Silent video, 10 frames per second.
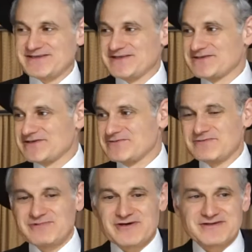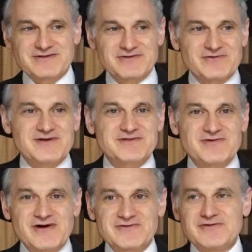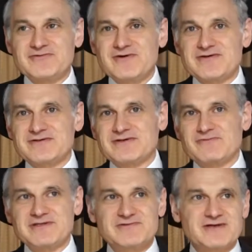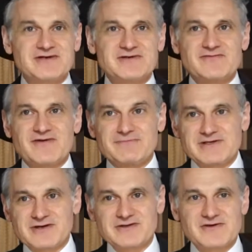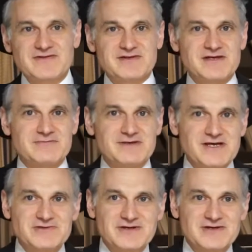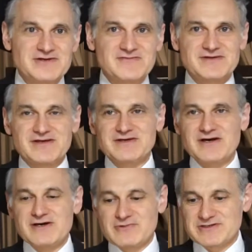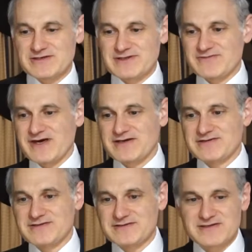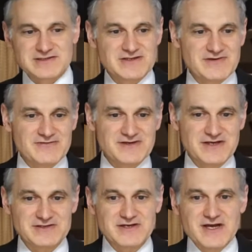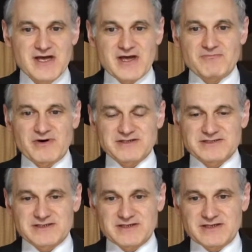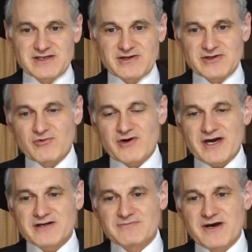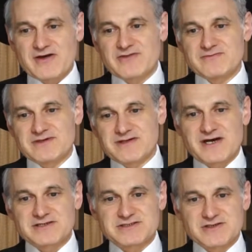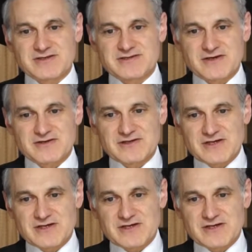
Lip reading: Is it going to be blood? What's going on here? Who knows? I wasn't drinking enough. Am I drinking enough today? Am I not drinking enough today? Baruch Hashem, I never had it since now. I should never have it again. But you walk out of the bathroom, you say After Yotzar.